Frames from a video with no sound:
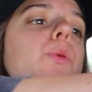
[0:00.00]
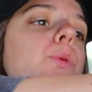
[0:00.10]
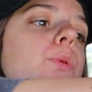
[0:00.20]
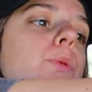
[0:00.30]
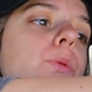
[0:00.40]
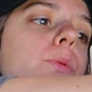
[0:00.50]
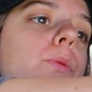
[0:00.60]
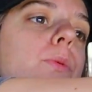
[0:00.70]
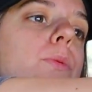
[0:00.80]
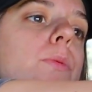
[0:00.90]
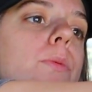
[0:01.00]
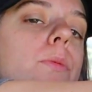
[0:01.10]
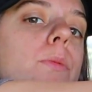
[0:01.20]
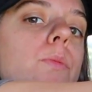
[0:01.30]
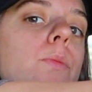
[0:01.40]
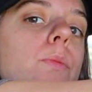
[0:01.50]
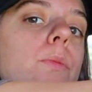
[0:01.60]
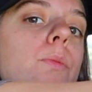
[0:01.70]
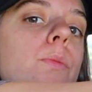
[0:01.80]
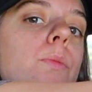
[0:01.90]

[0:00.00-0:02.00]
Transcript: Nobody speaks.